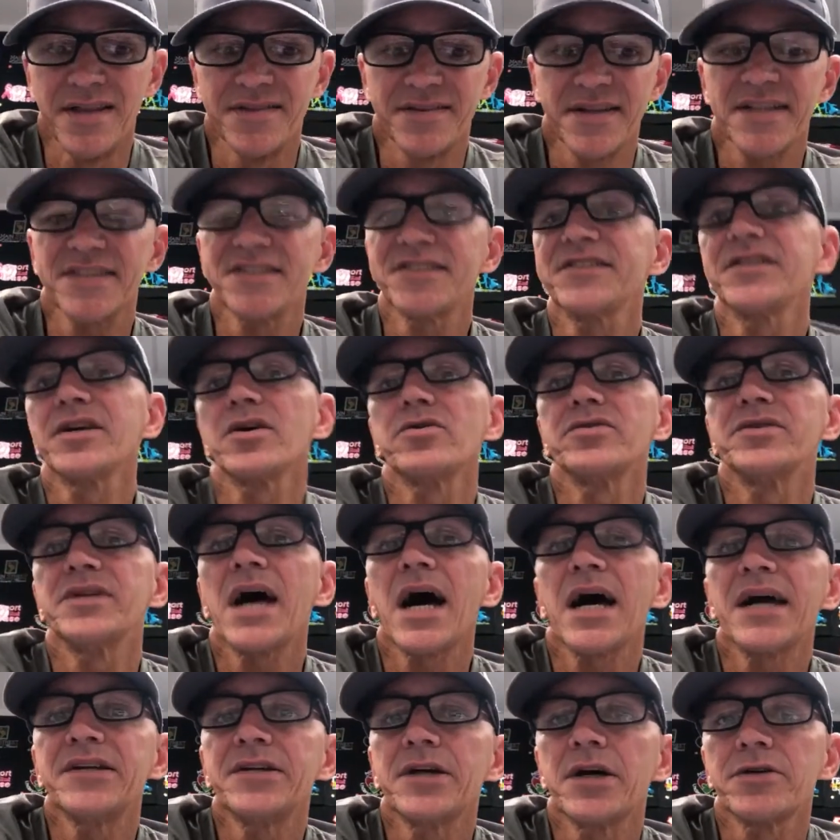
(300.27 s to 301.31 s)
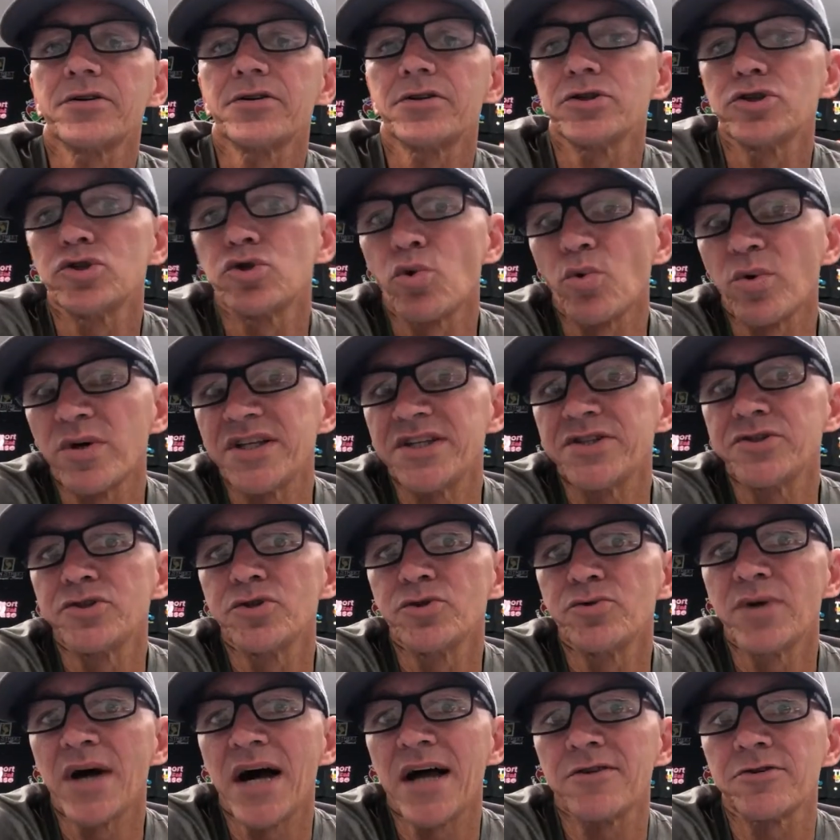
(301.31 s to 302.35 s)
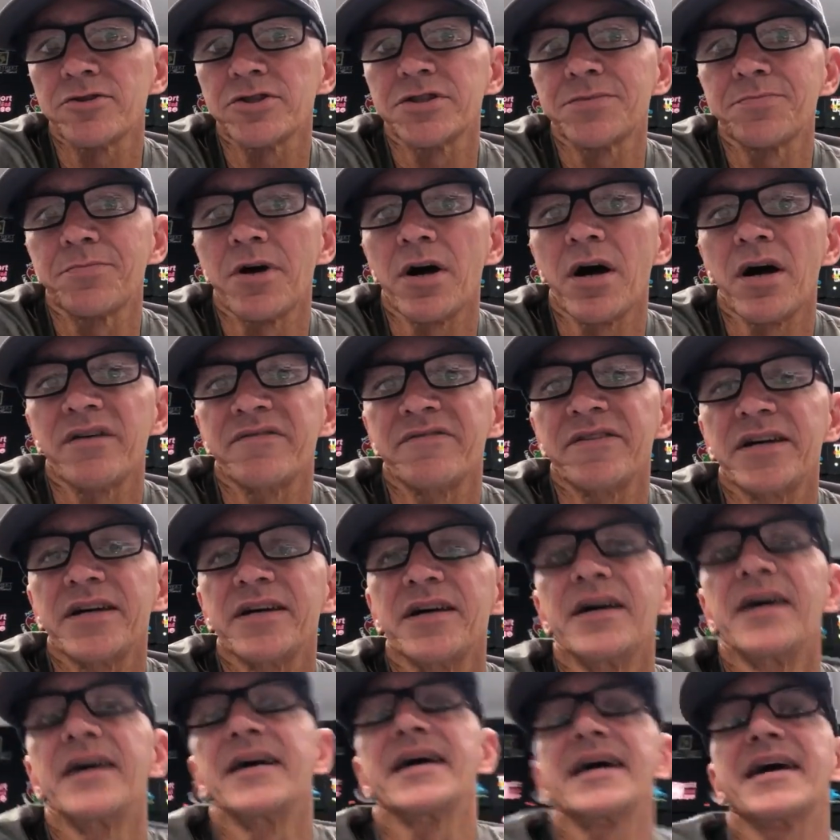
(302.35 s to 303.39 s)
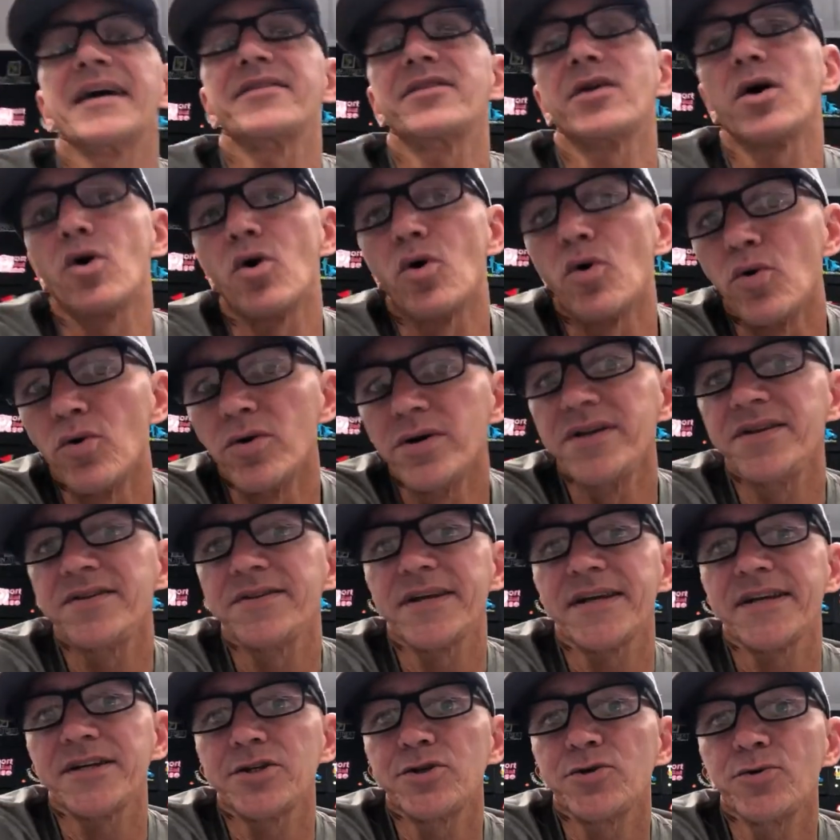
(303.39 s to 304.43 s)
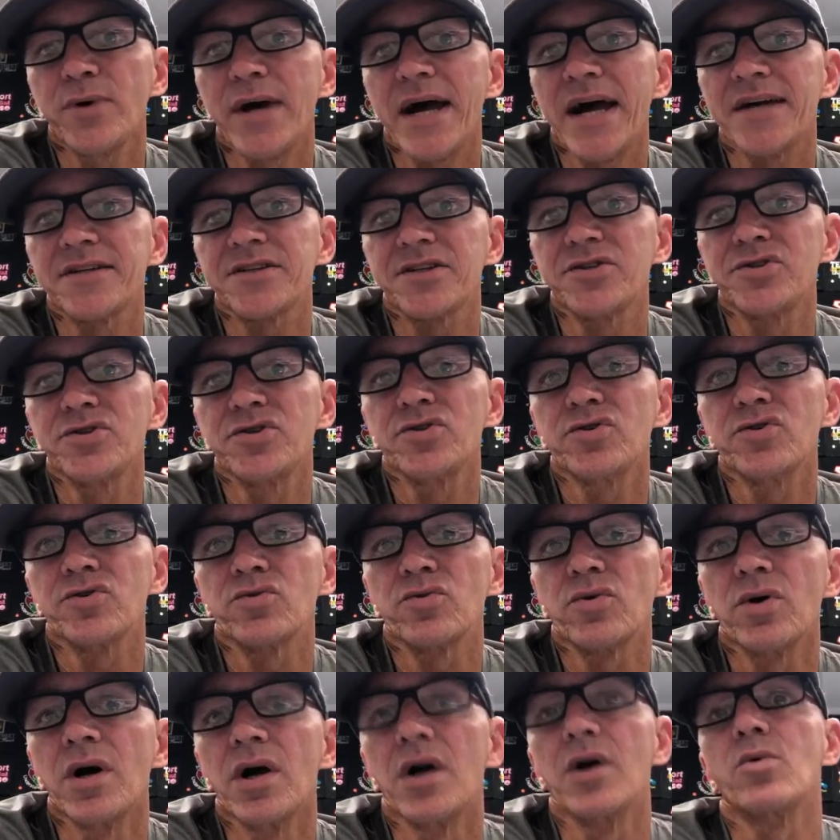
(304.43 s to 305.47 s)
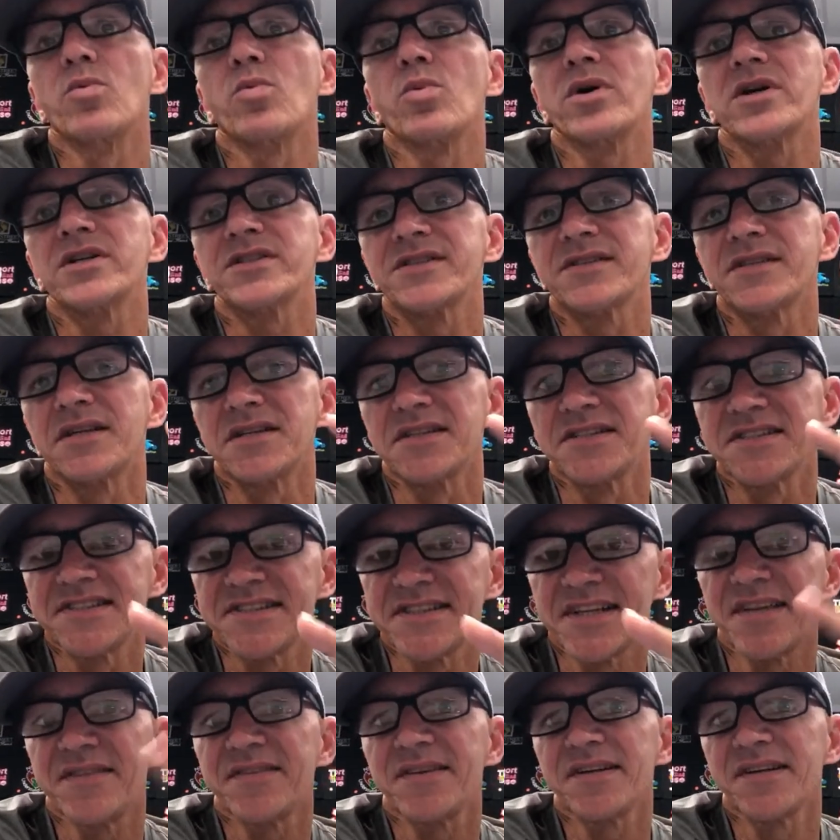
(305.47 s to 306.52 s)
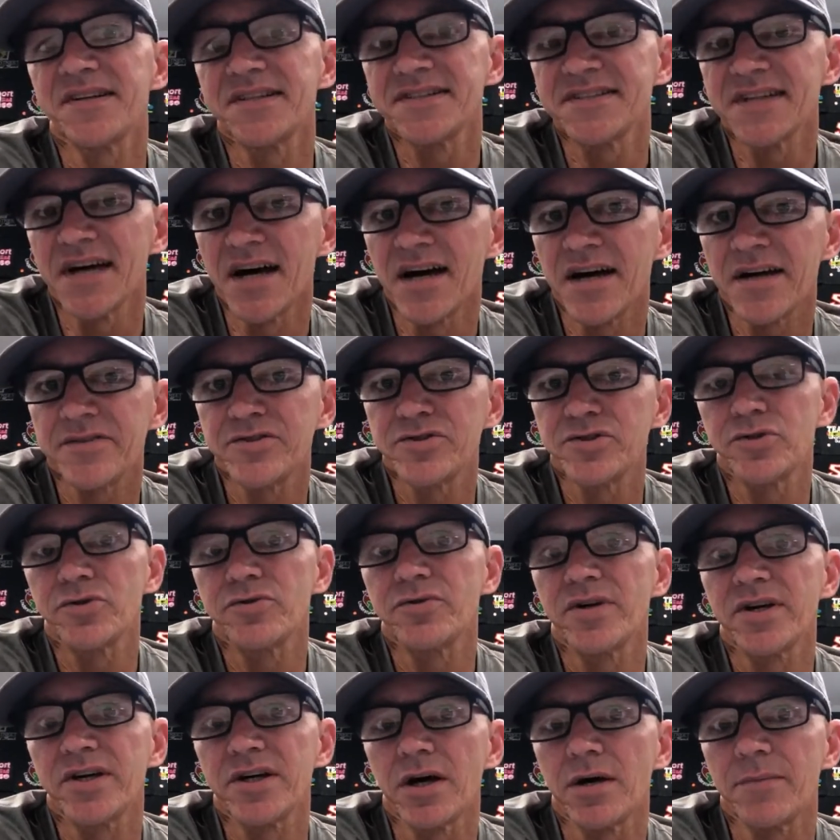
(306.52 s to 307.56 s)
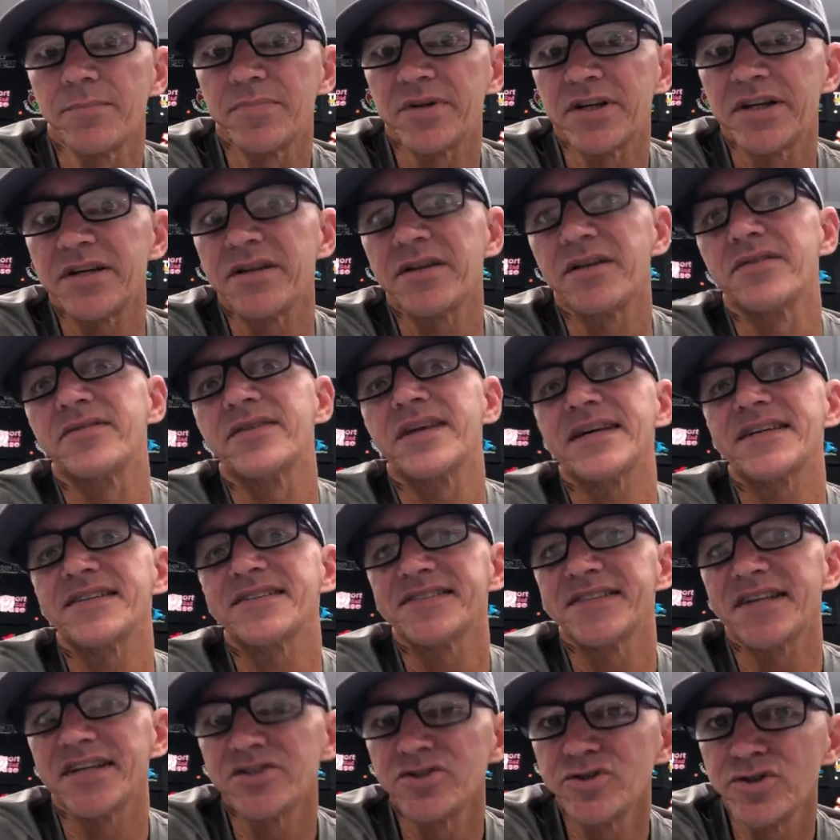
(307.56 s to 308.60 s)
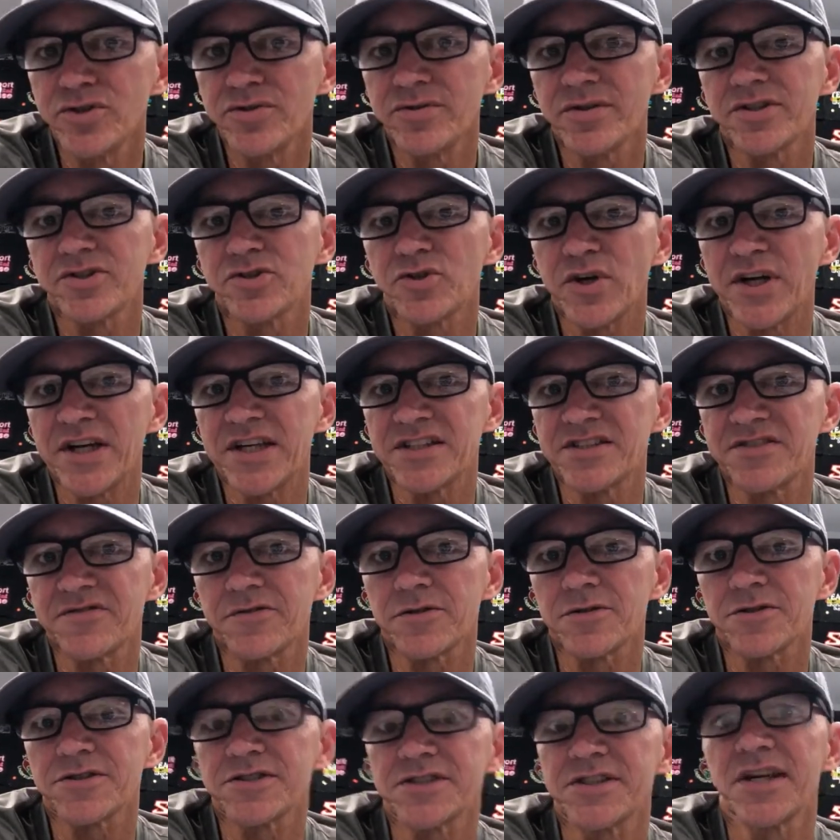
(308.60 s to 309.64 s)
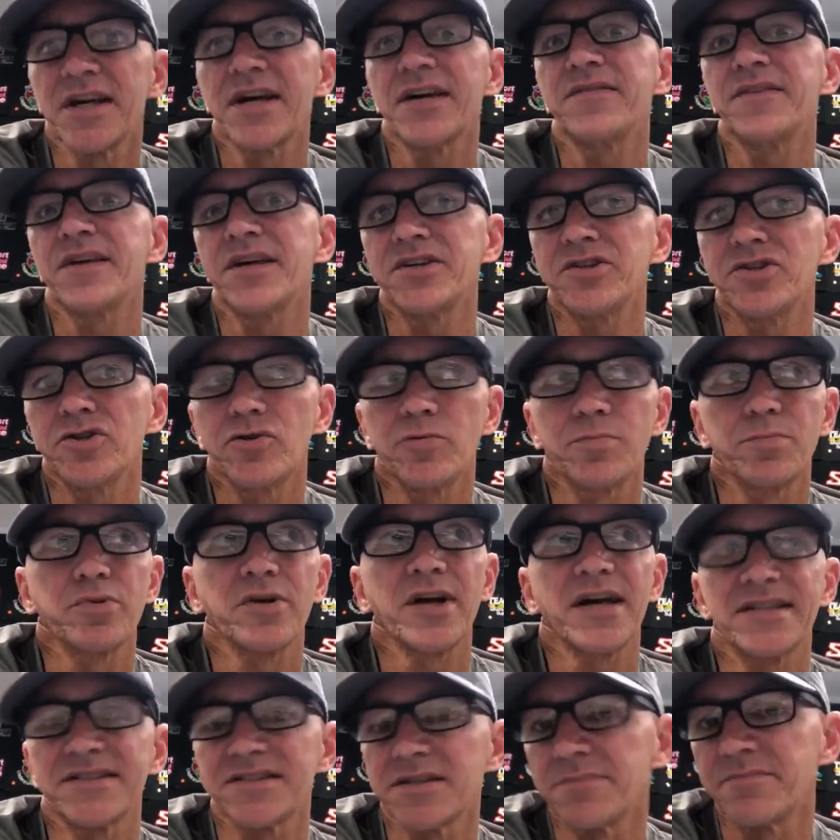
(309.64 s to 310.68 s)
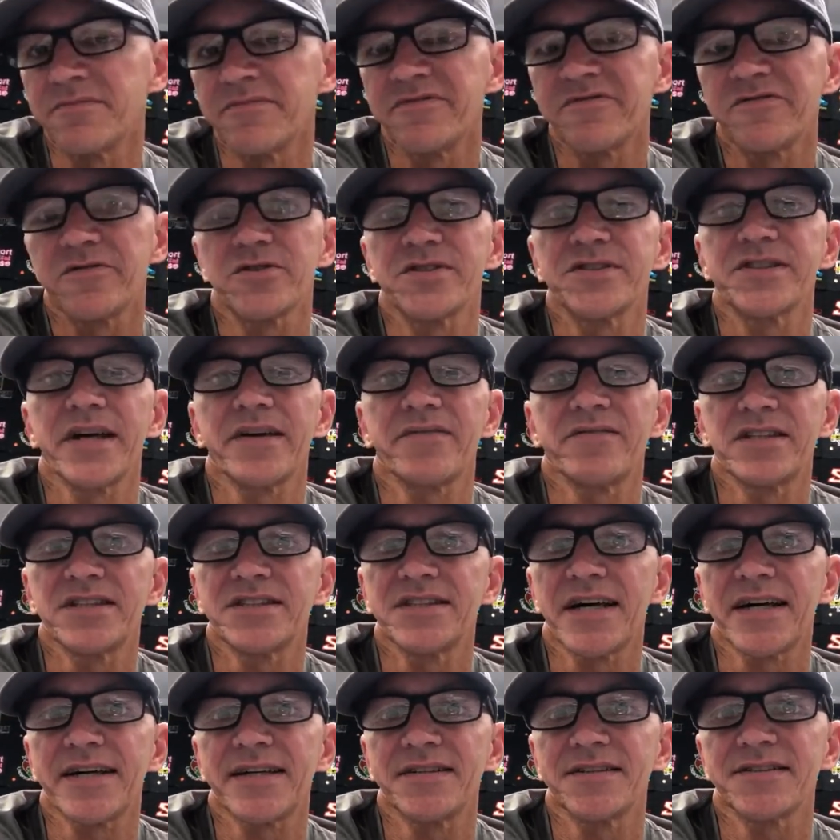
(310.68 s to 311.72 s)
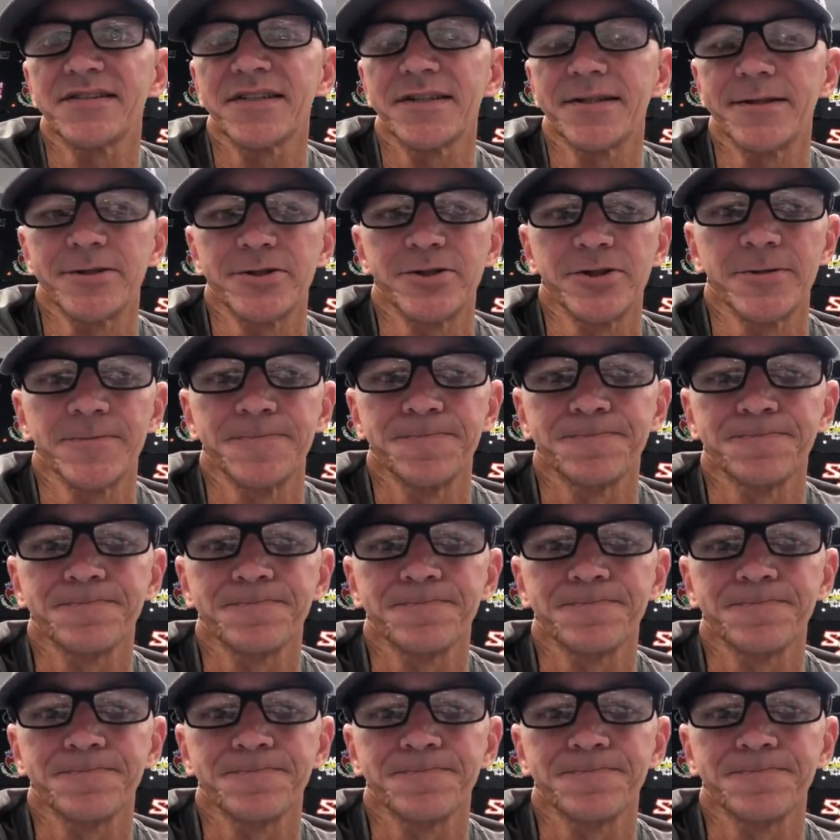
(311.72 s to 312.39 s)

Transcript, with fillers: That's still $922 profit. And the only thing you had to do was send the design to the company. They send you the transfers and then you press them for seven seconds each.